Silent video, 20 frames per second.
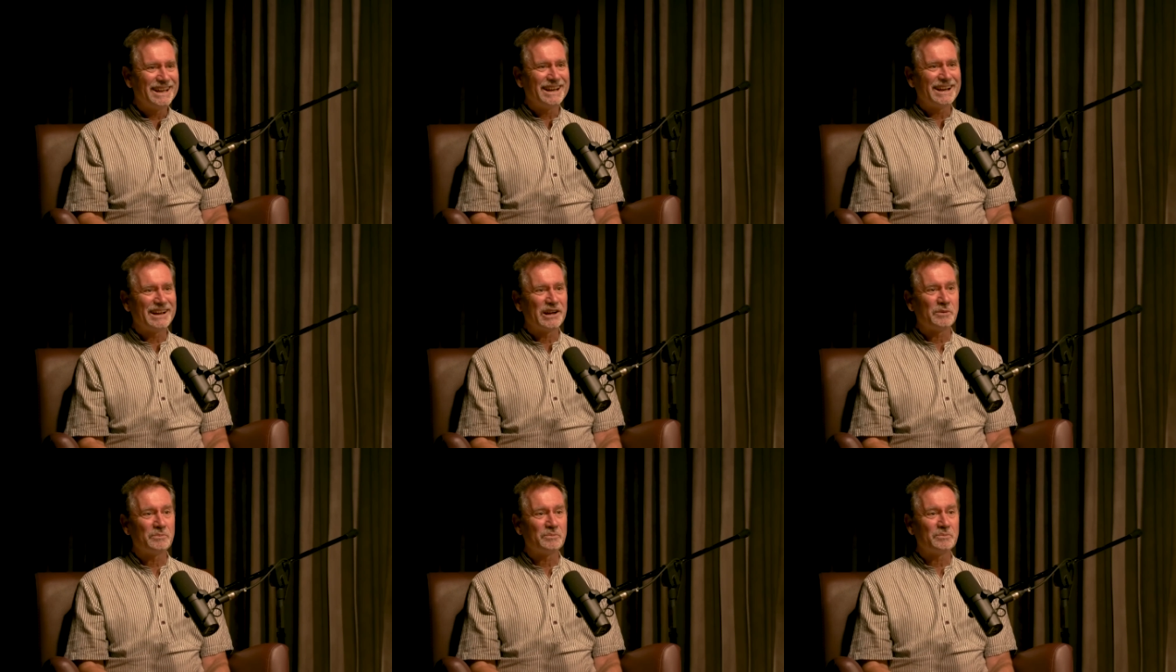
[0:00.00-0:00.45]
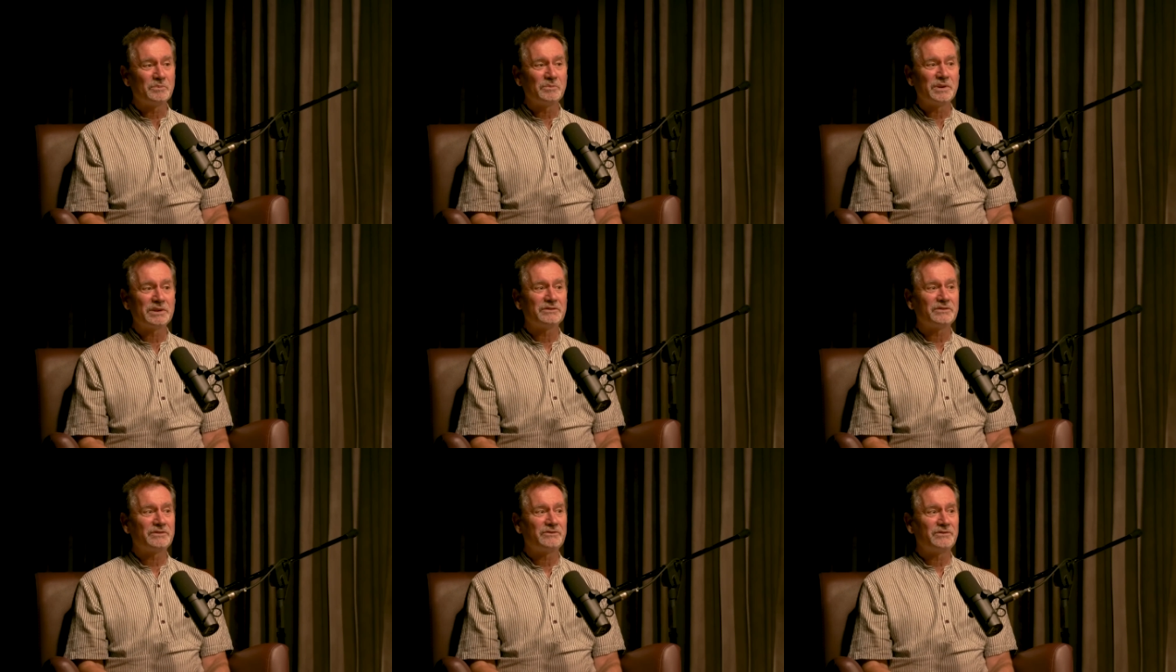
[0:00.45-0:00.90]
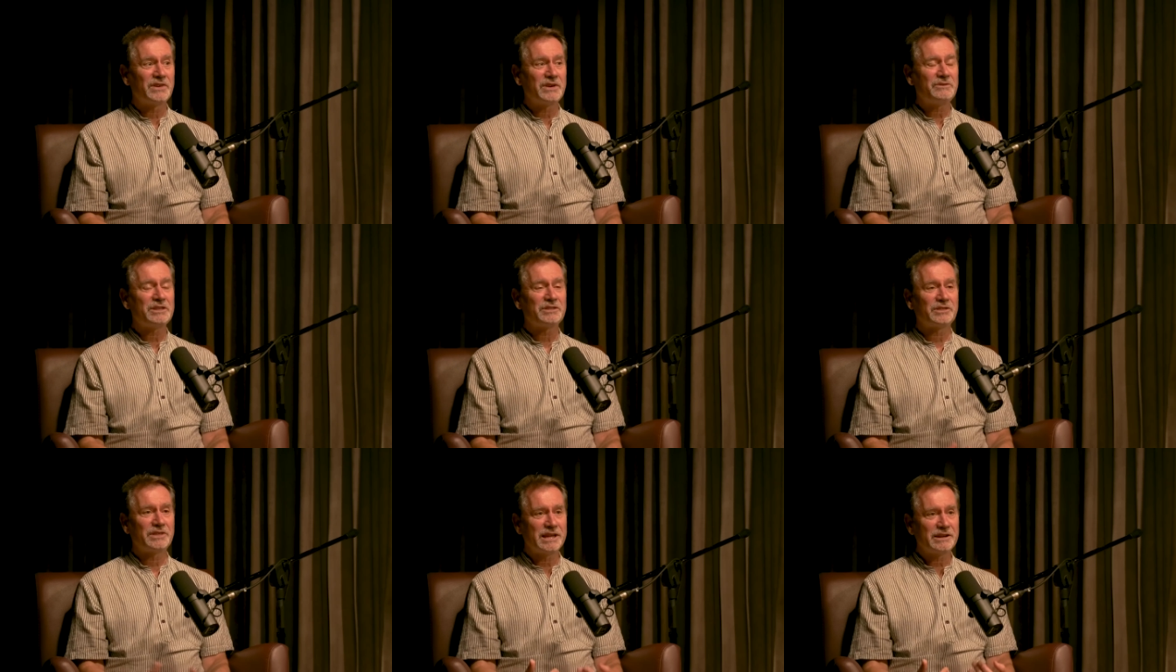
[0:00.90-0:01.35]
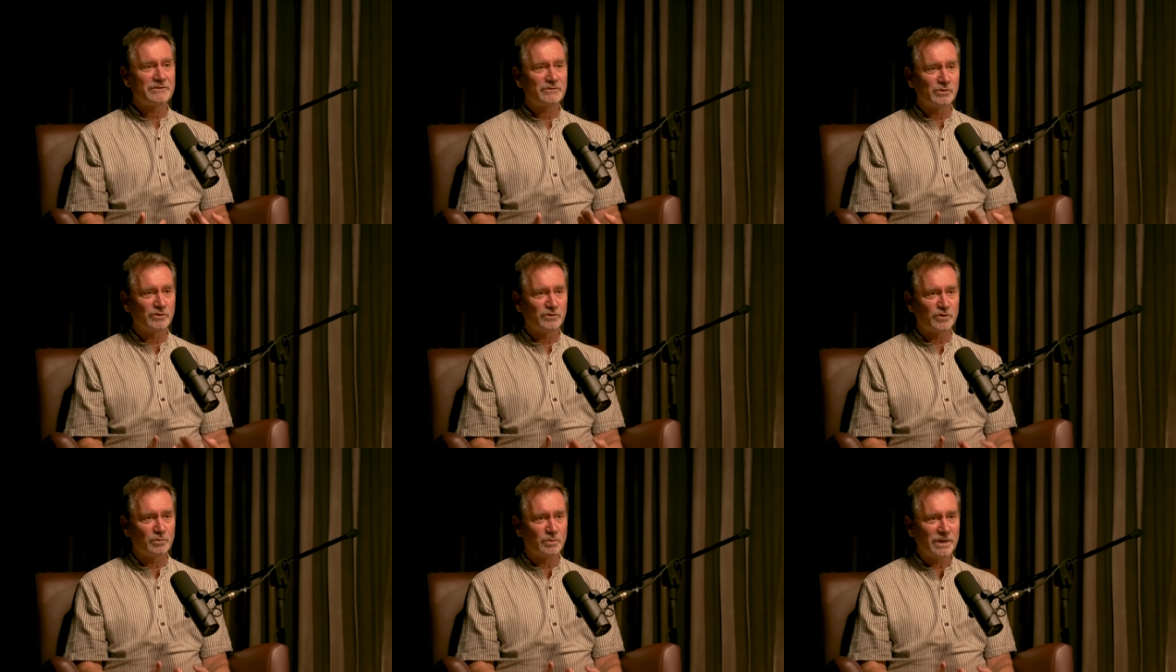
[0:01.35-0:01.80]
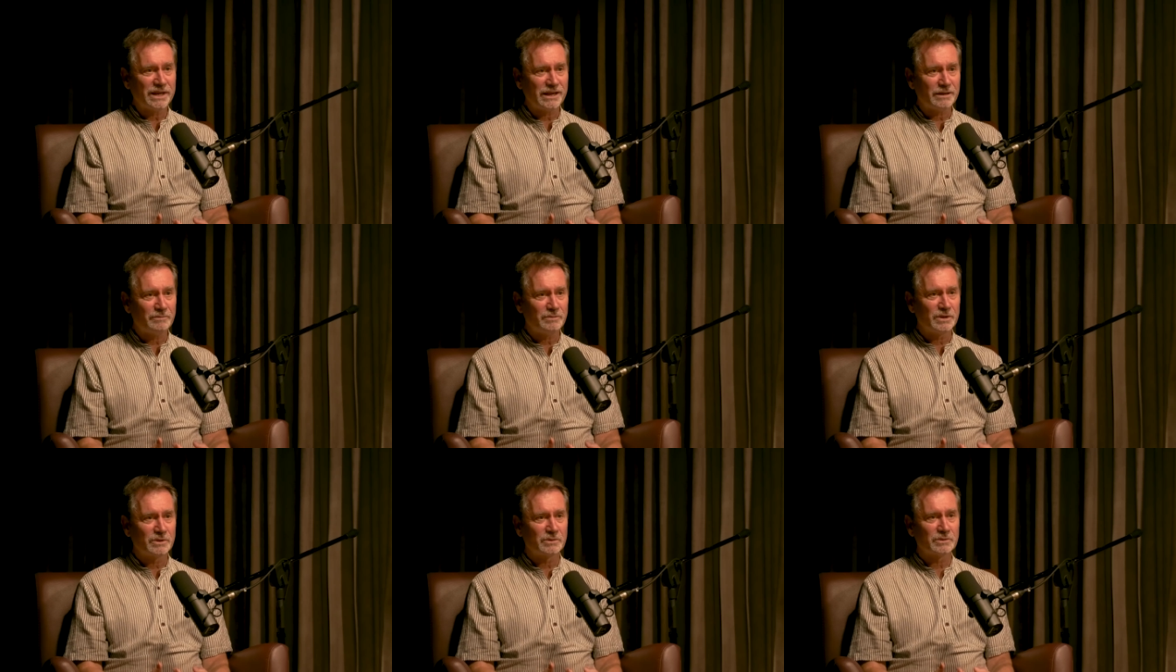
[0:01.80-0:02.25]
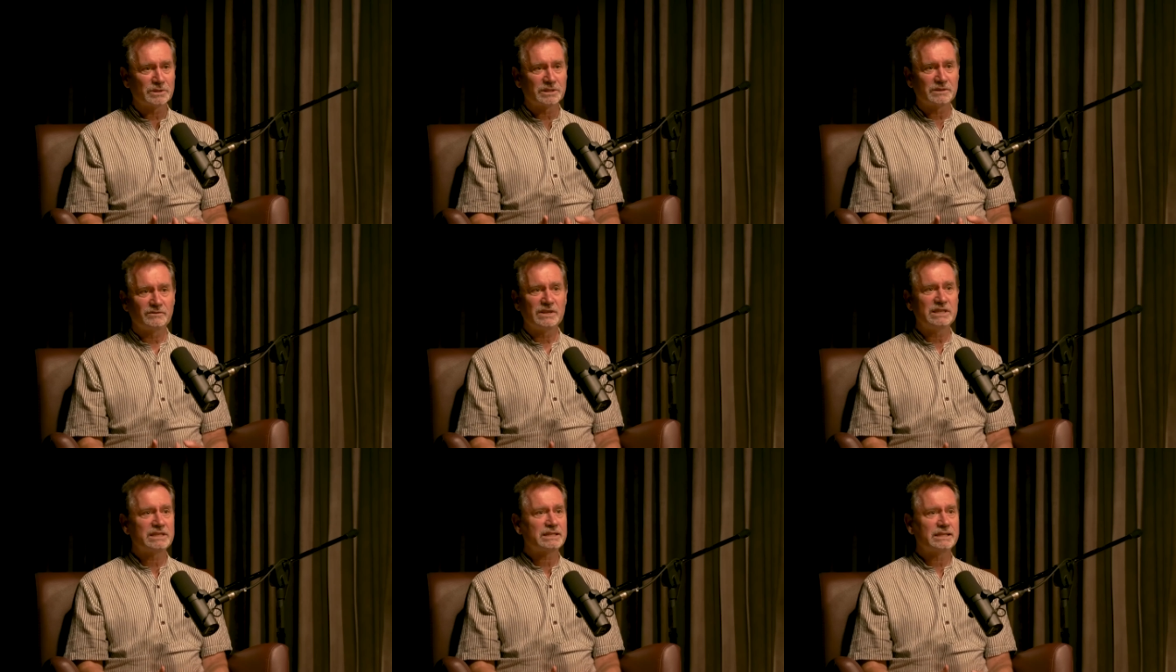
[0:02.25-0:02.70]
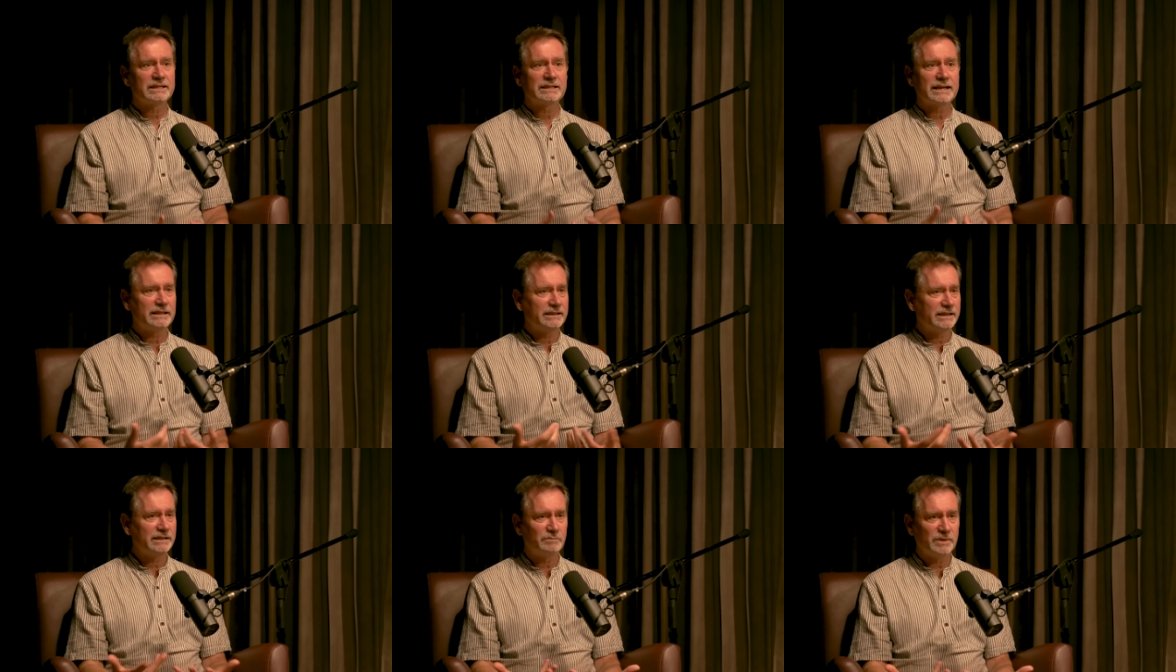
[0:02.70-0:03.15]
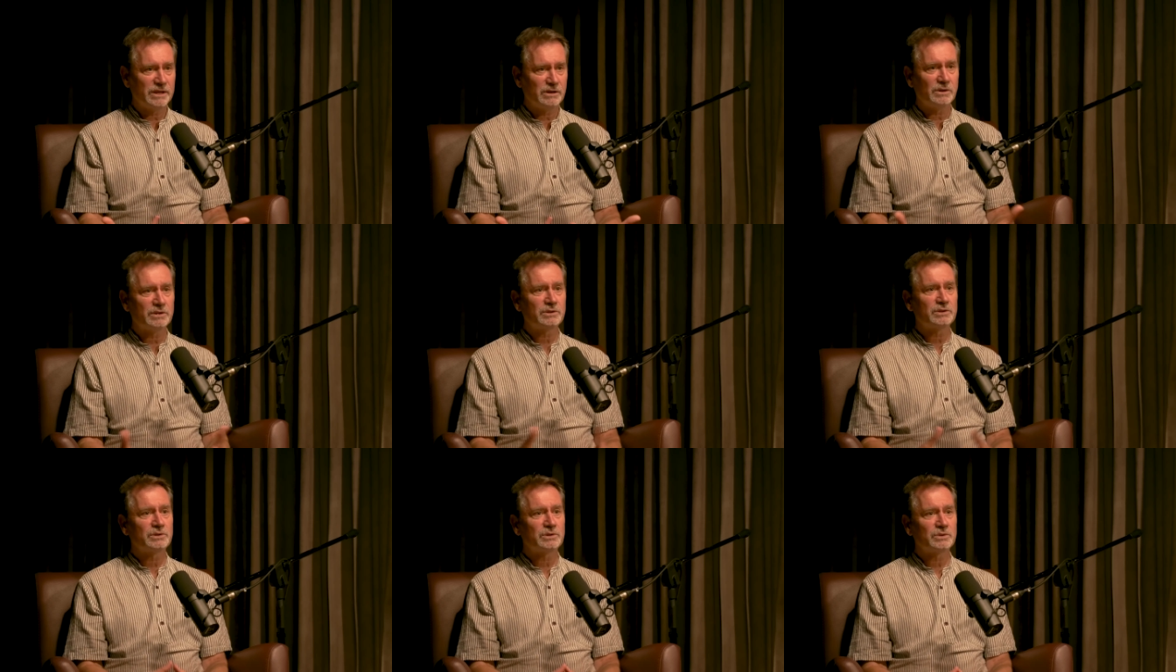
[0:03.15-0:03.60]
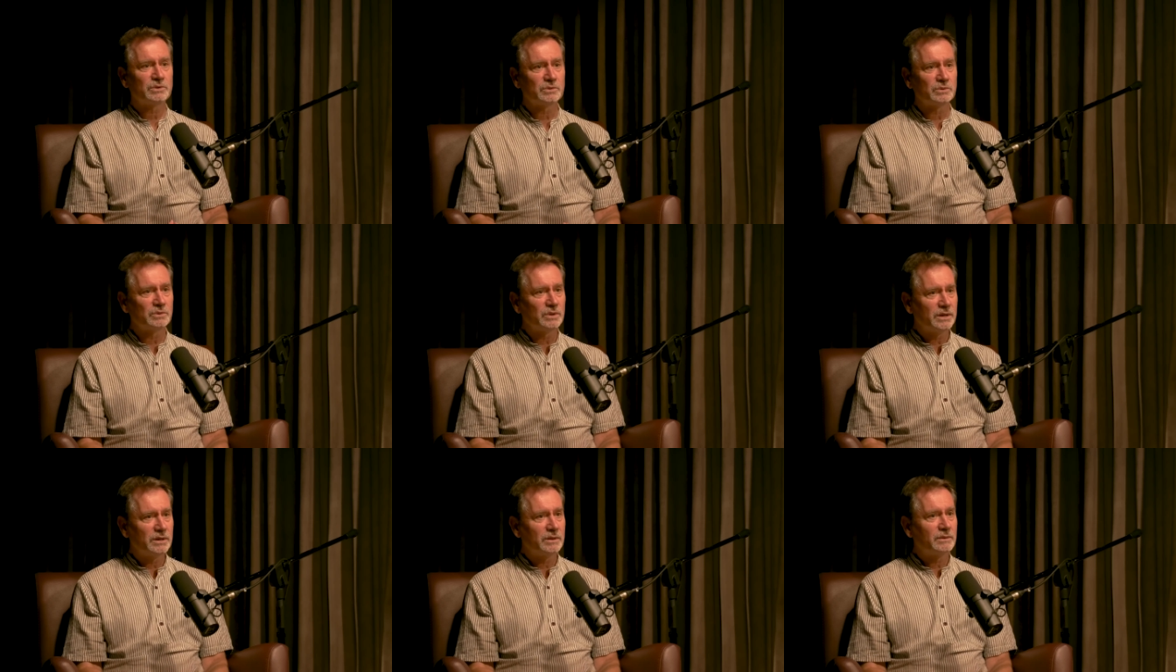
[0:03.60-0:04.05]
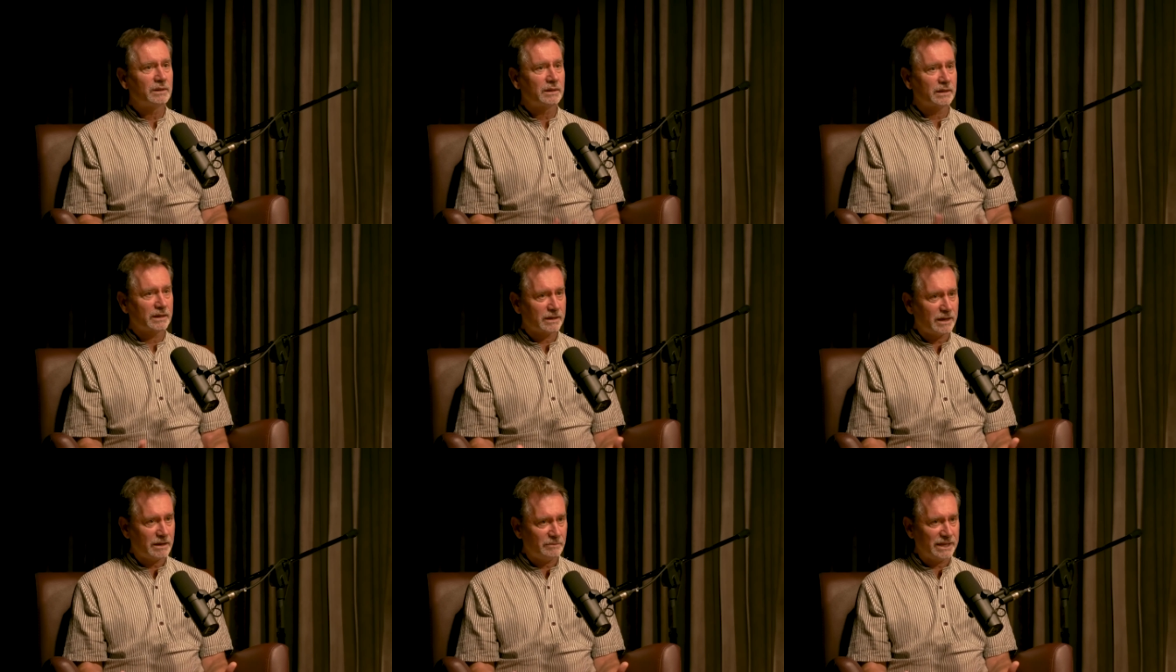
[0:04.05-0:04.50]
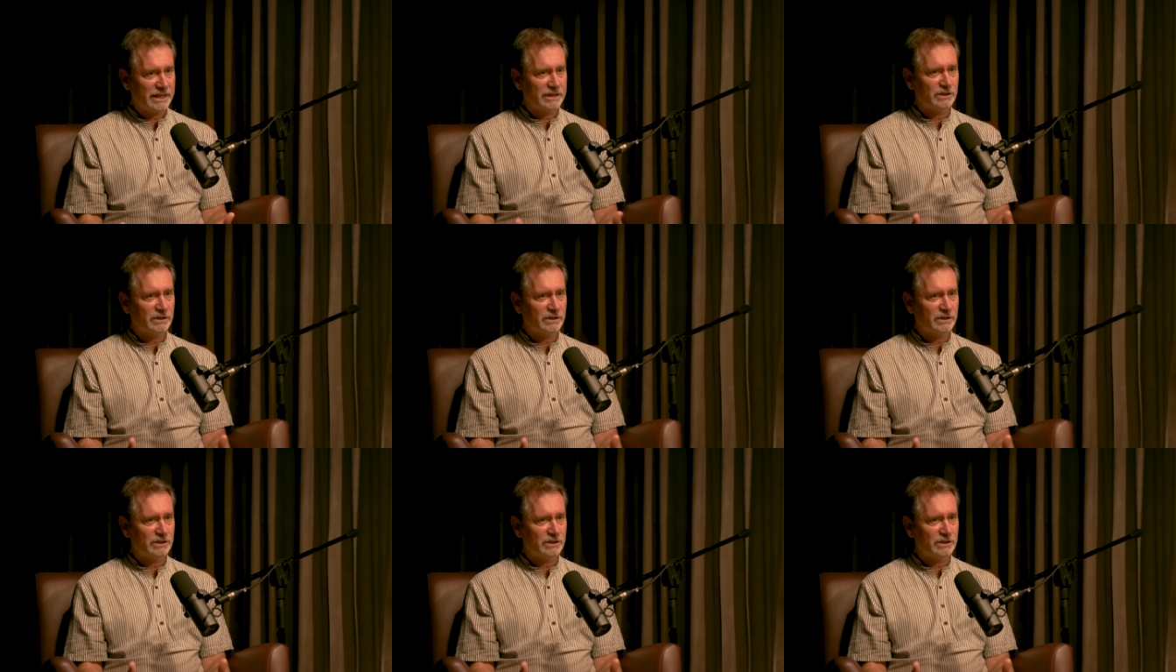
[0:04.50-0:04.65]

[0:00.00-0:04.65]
But very thankful for me, because eventually they led me on to coming